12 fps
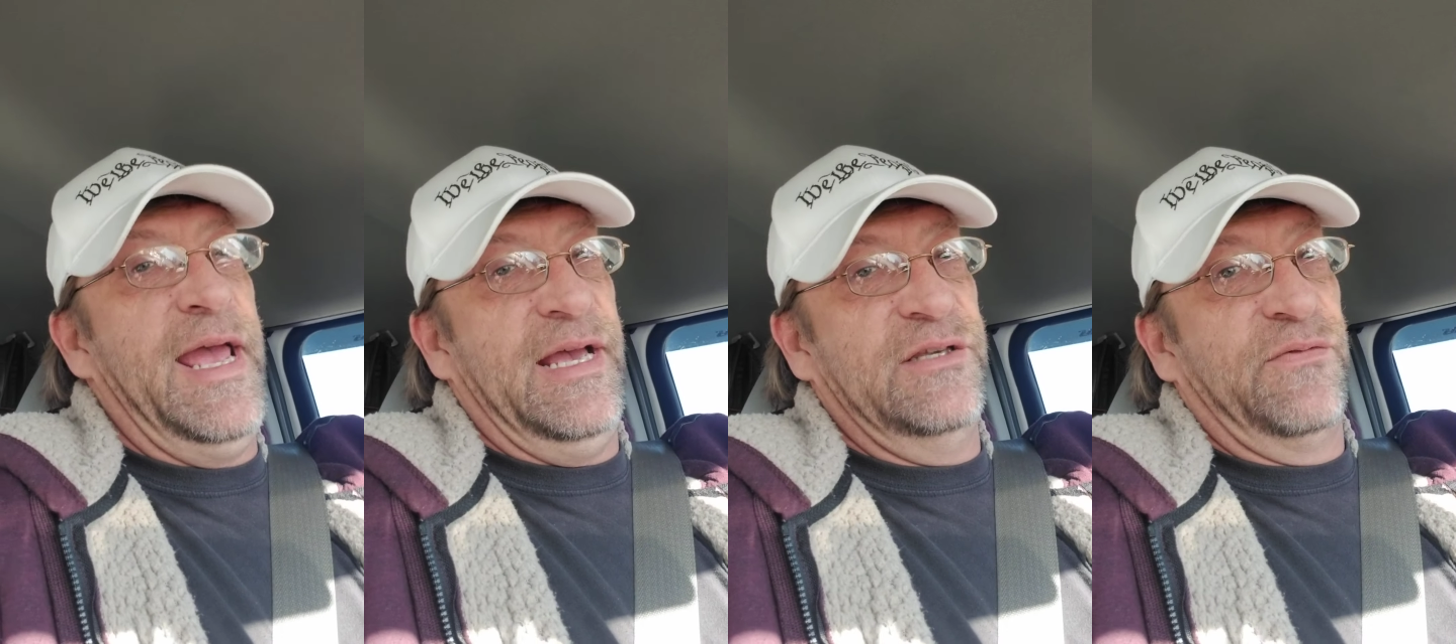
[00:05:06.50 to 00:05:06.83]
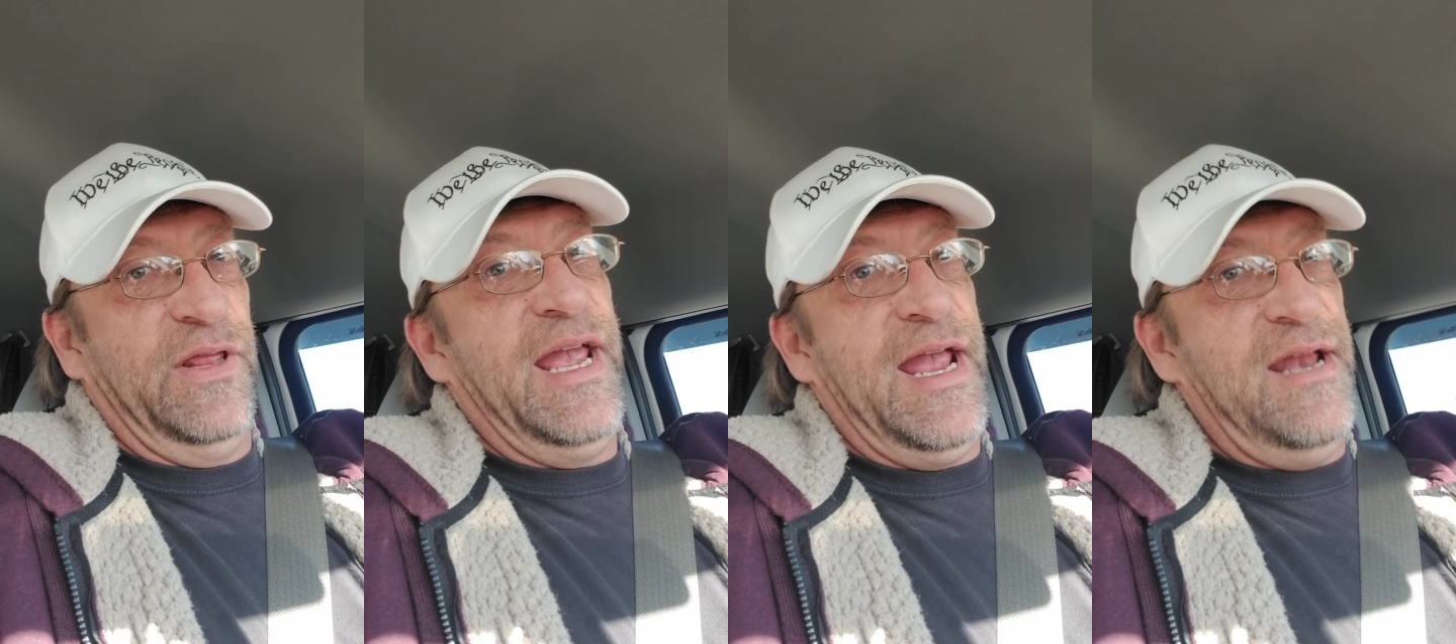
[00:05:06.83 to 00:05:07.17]
ask for
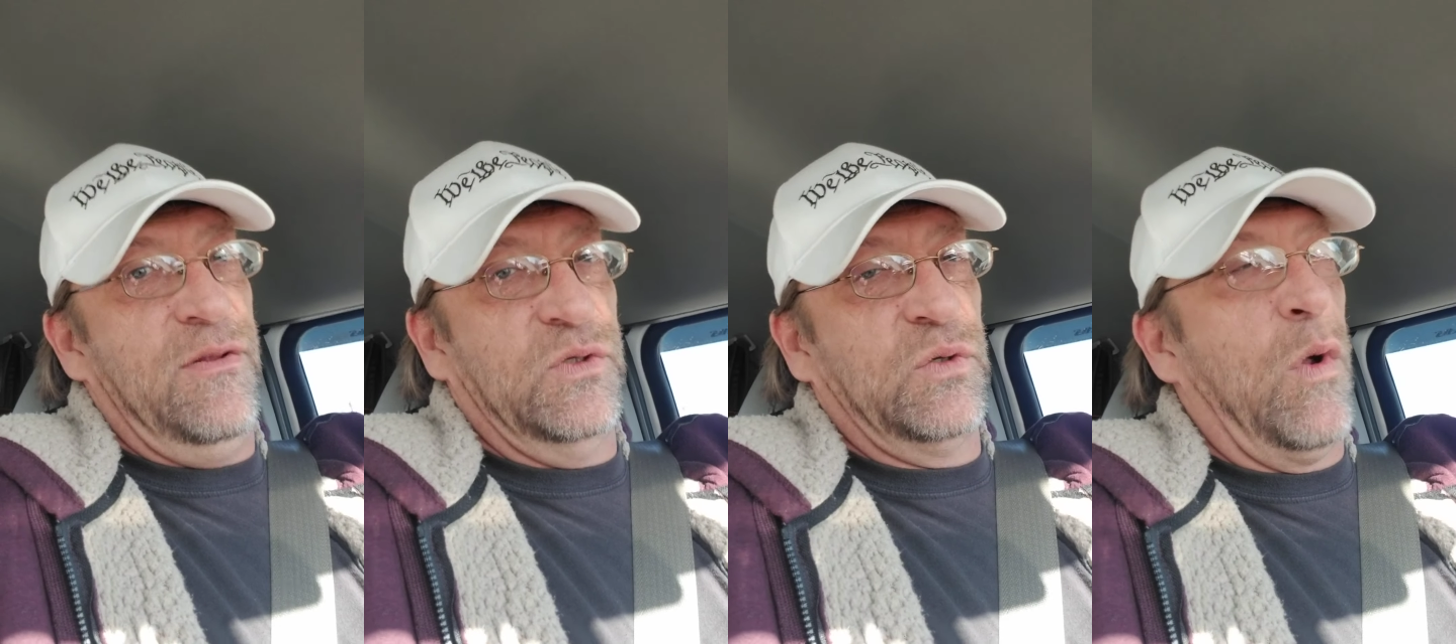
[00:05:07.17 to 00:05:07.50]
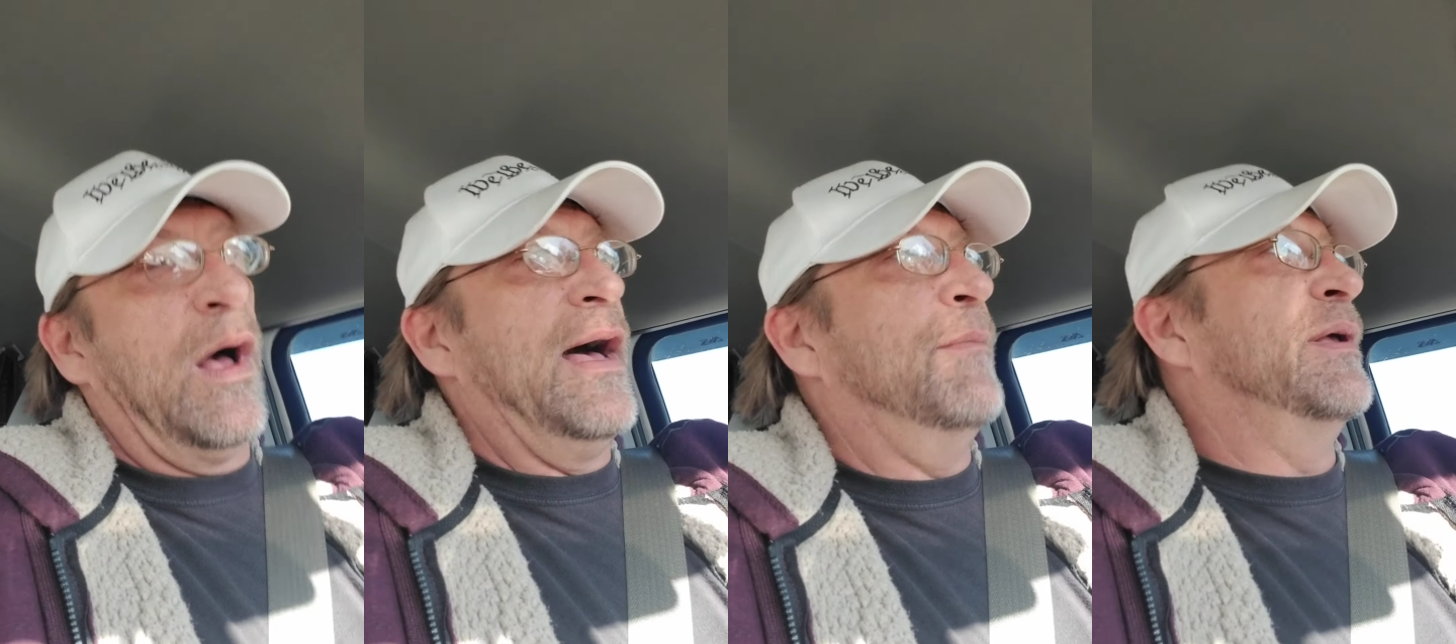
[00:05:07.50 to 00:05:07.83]
the anal
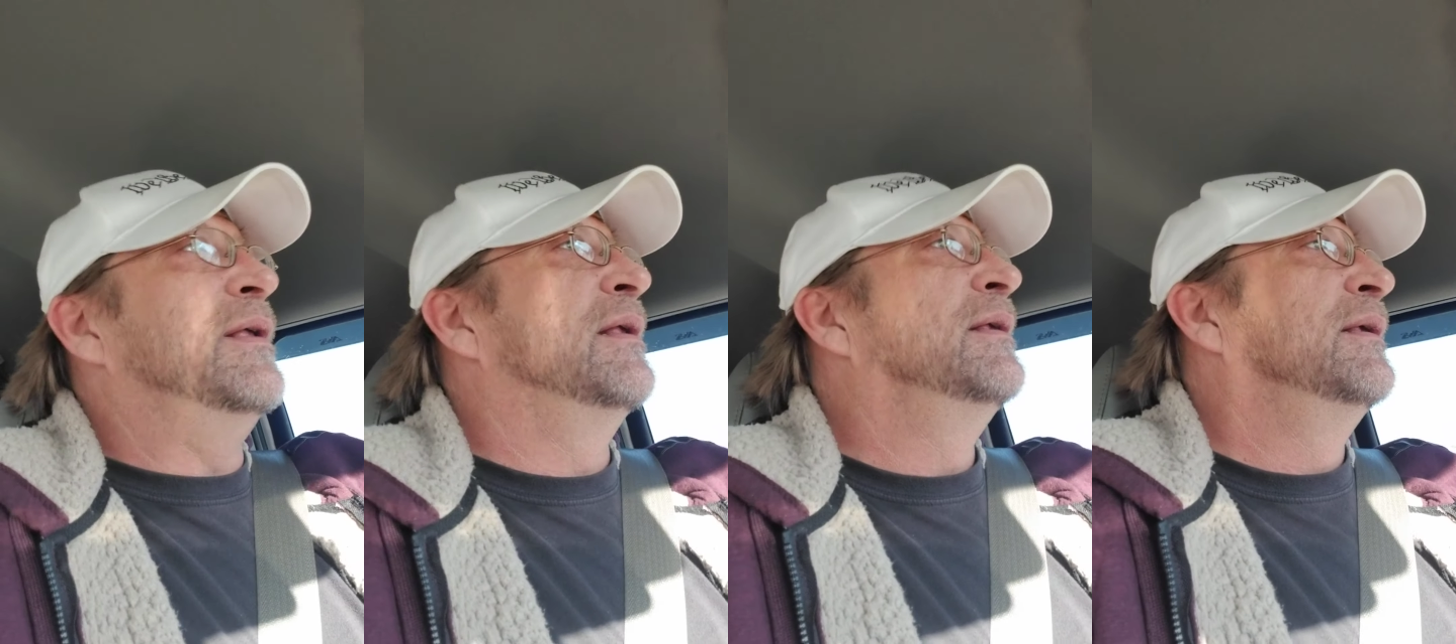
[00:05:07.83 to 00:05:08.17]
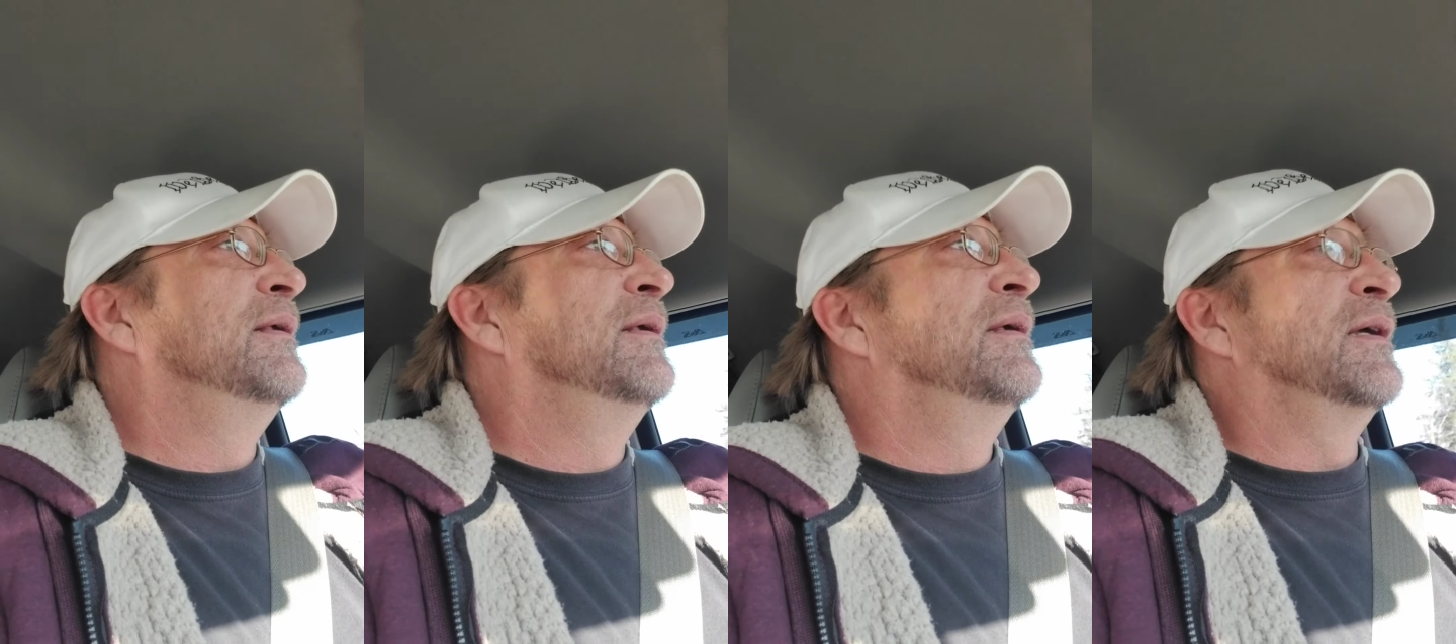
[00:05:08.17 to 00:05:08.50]
swab
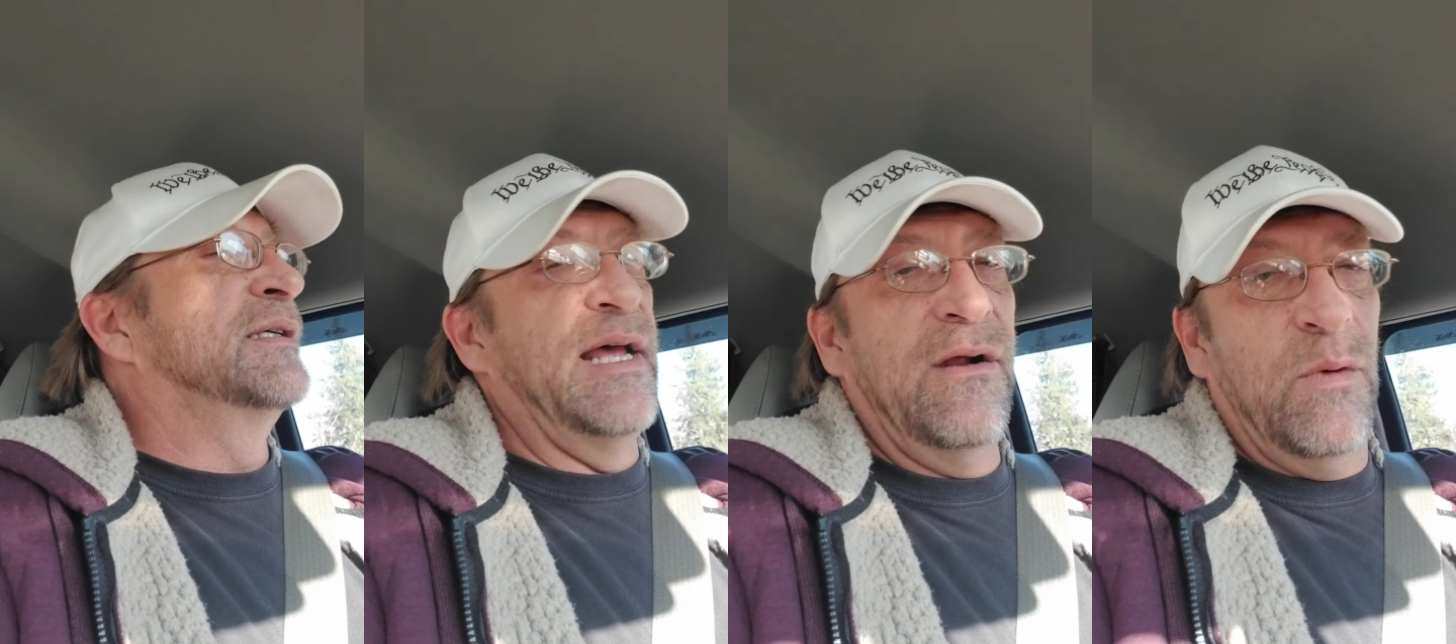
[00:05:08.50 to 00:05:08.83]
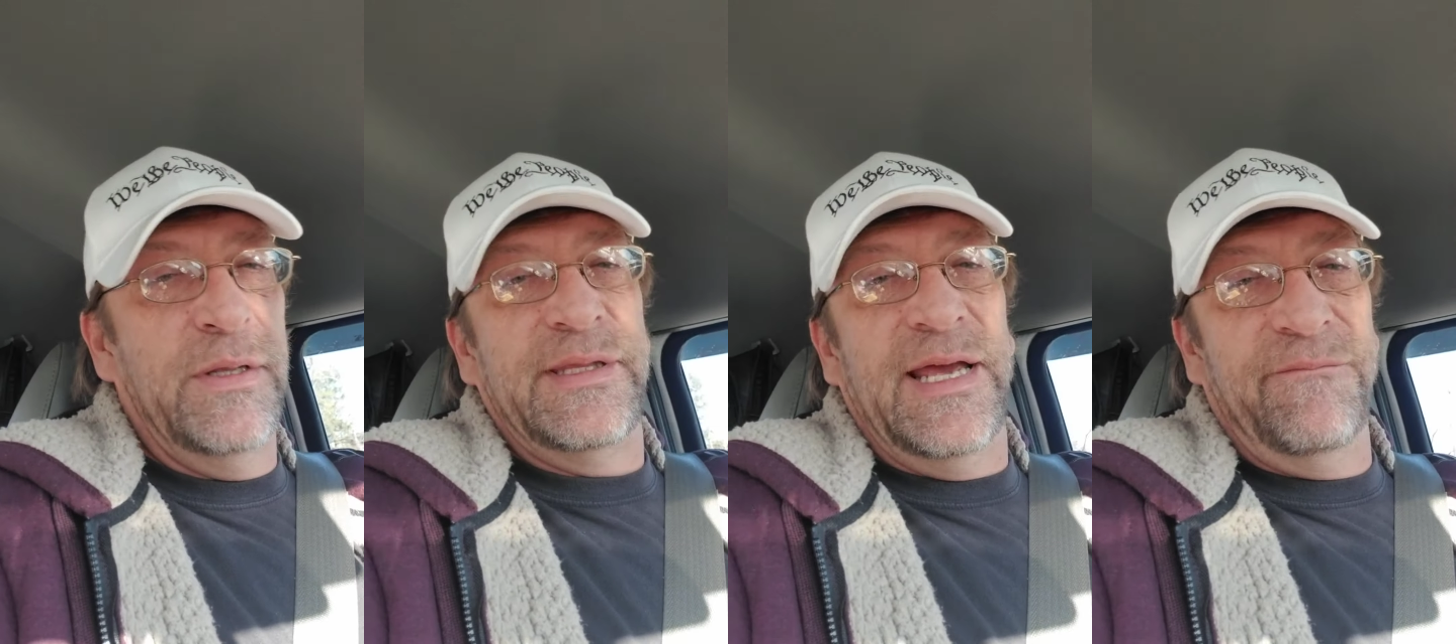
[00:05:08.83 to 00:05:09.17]
because I don't
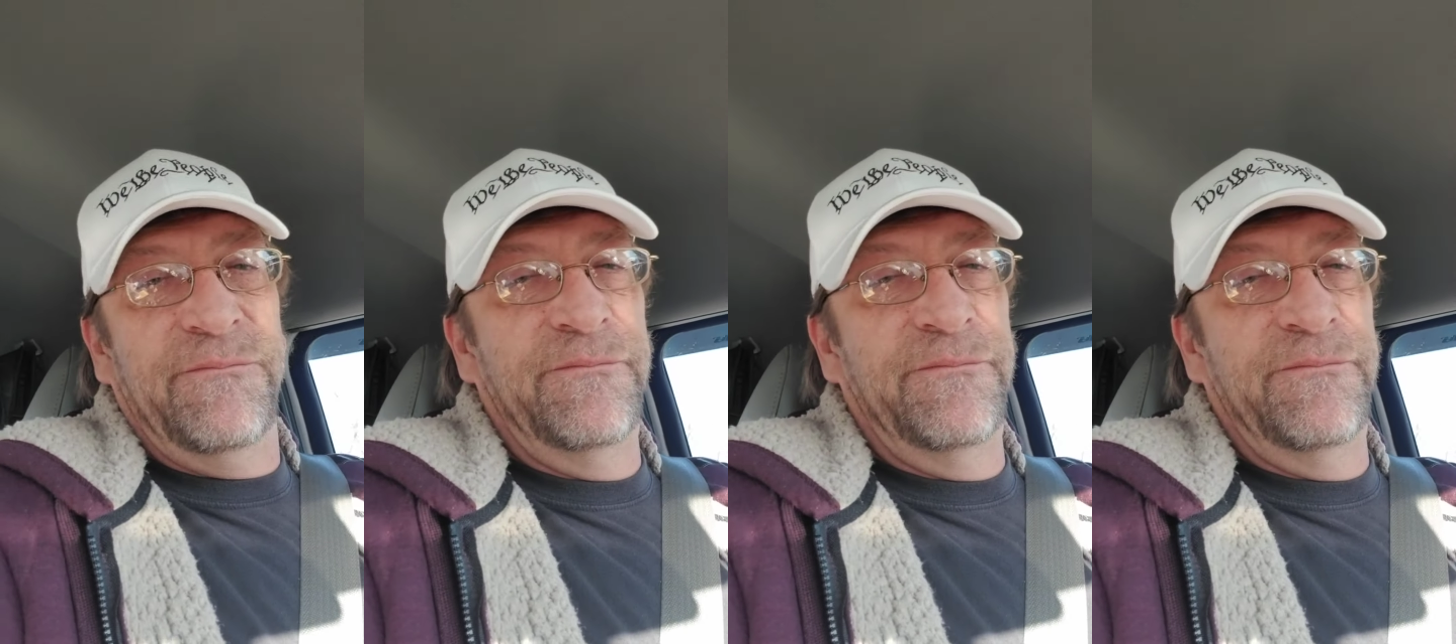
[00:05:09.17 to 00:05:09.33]
want that